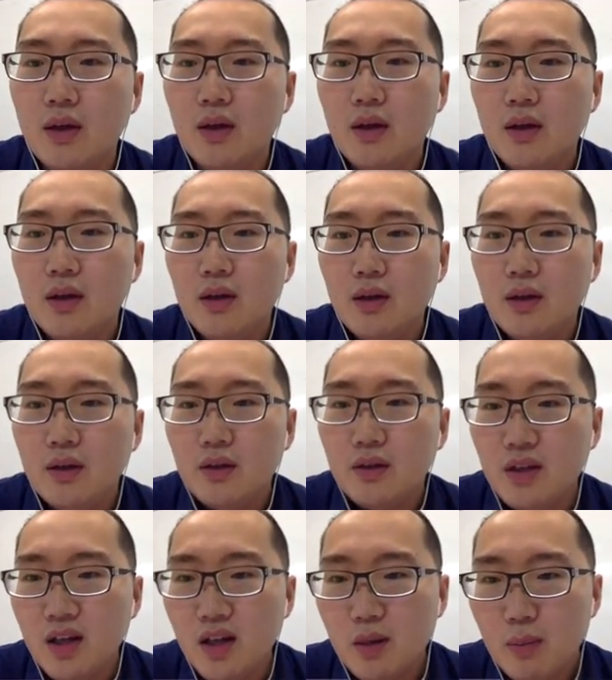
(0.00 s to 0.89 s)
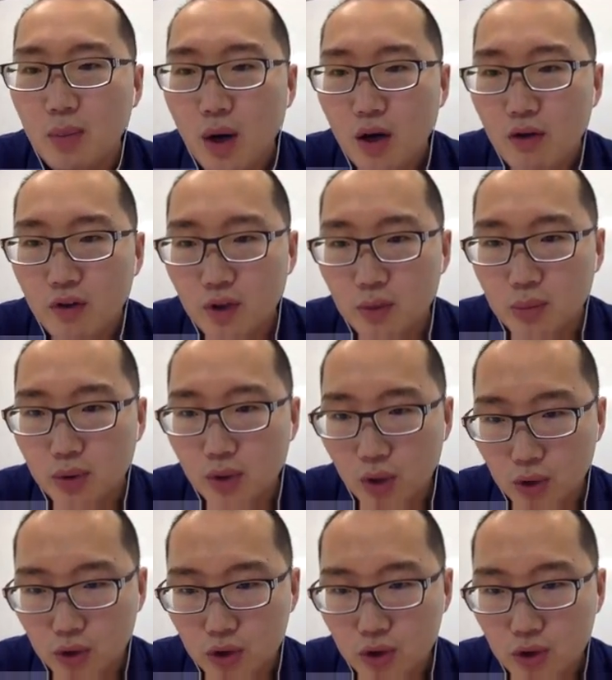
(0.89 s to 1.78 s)
The above approach to
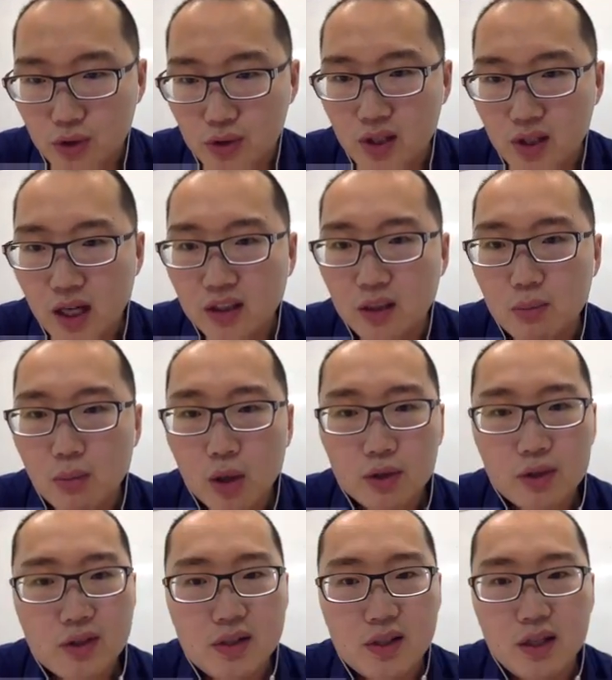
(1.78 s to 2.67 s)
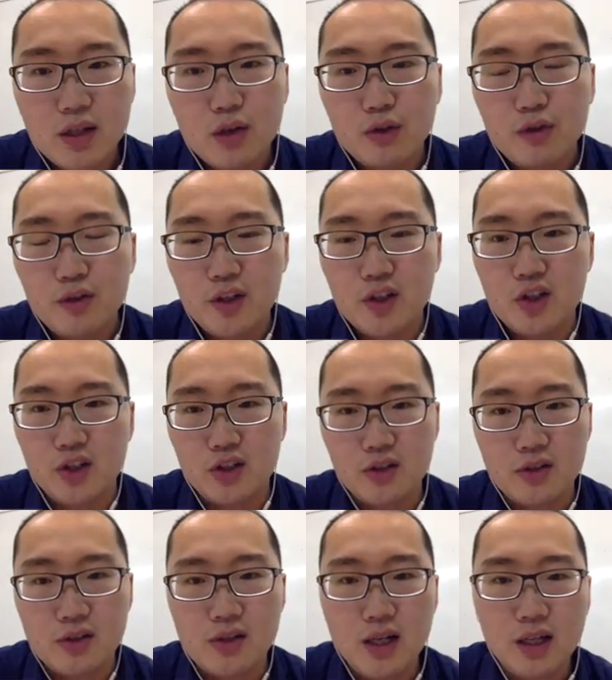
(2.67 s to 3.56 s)
study multi-scale features and
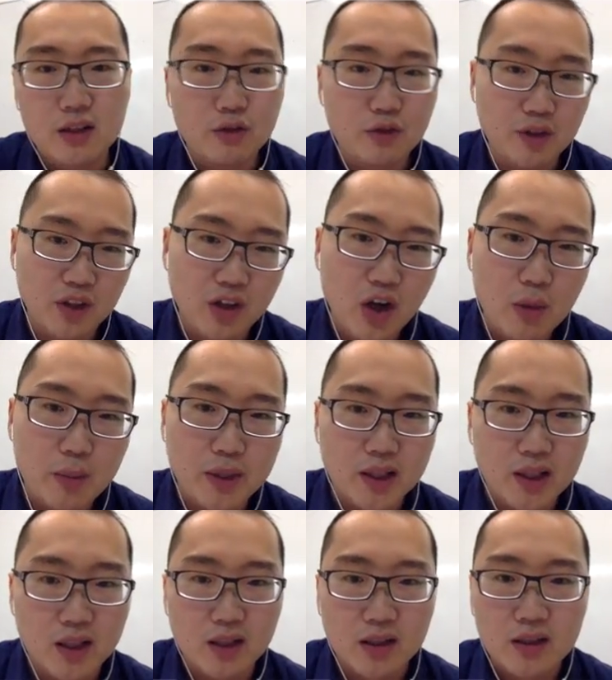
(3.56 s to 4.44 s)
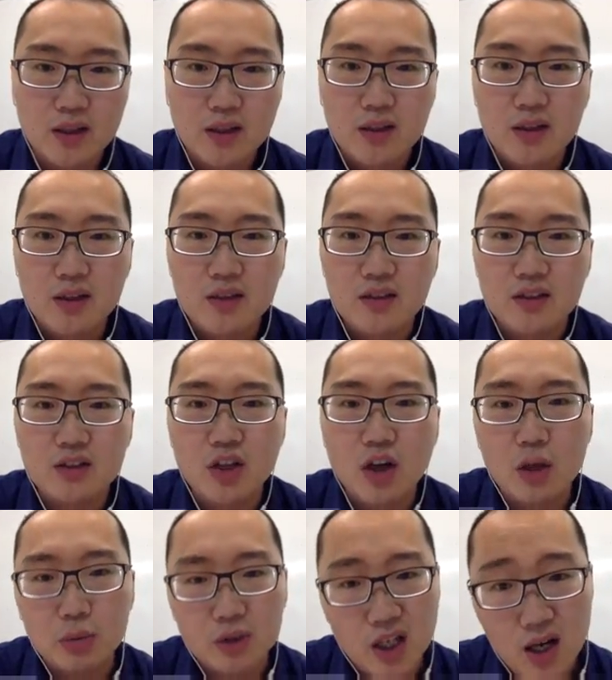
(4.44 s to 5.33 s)
phenomena, either
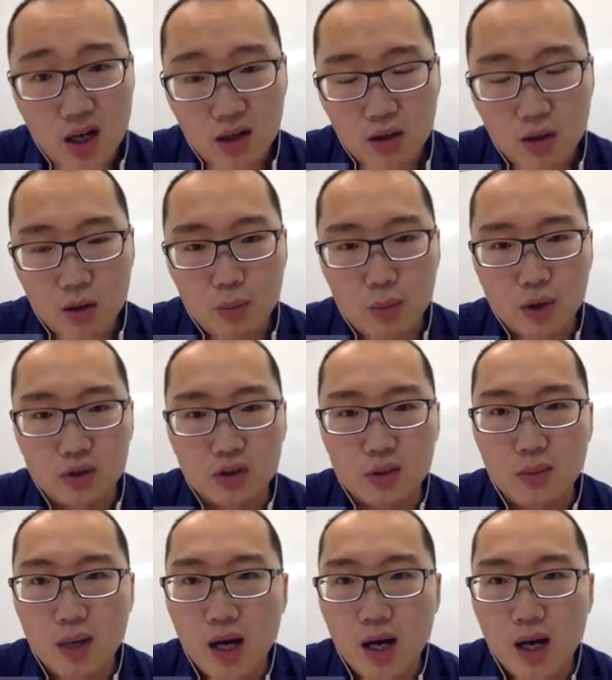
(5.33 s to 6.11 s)
top-down or bottom-up,